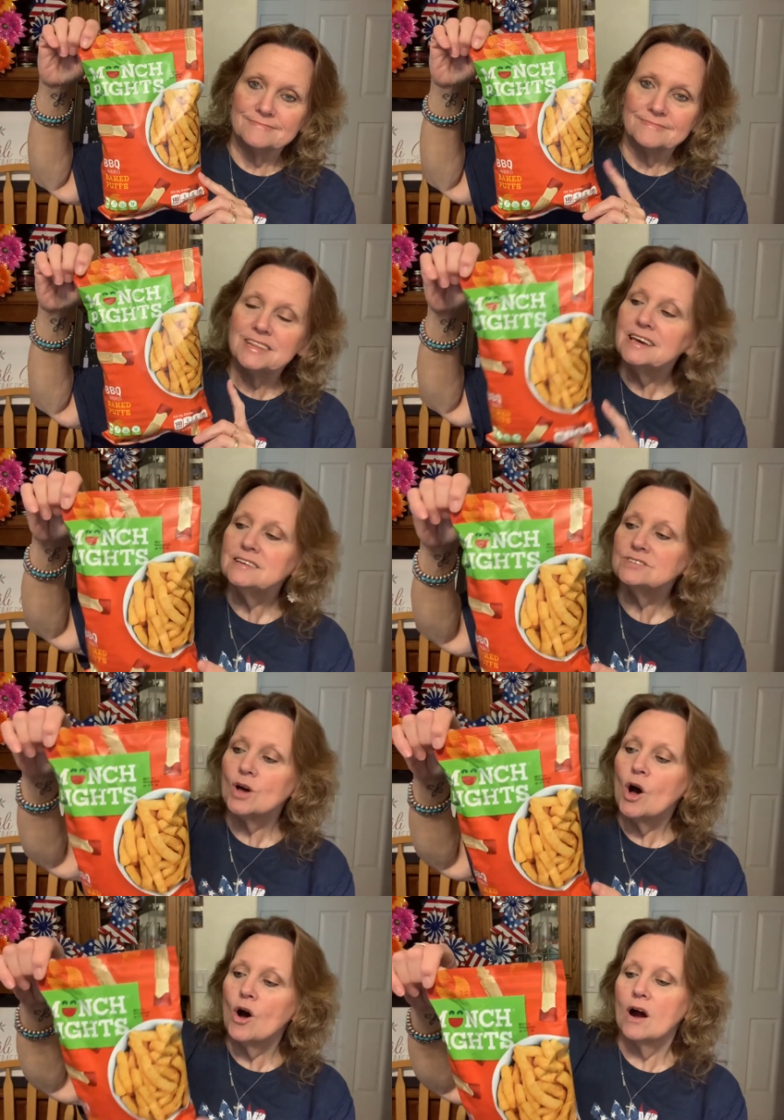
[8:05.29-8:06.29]
These
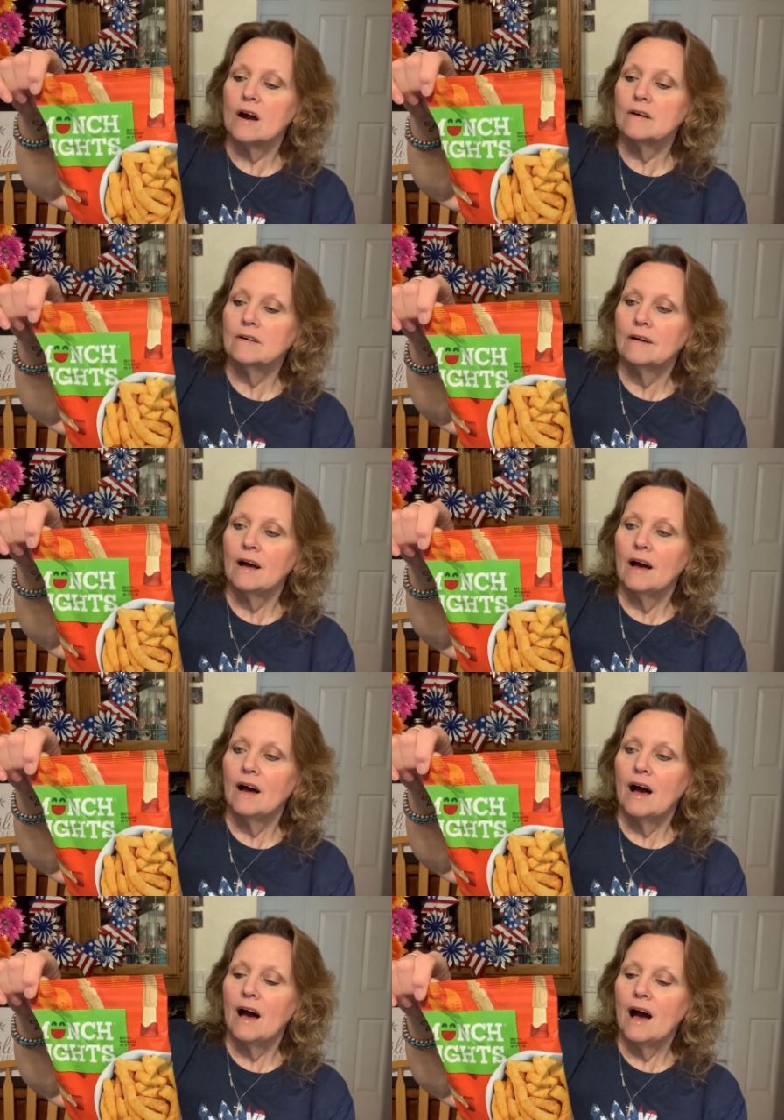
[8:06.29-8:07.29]
are,
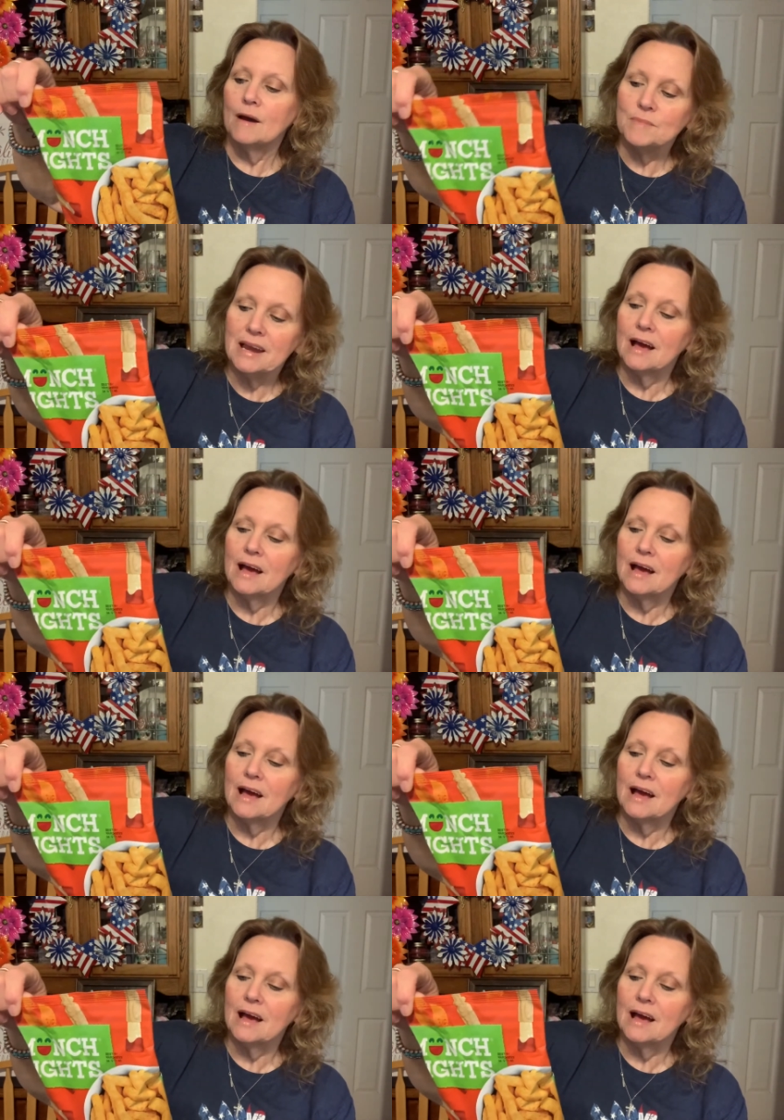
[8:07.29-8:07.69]
I mean,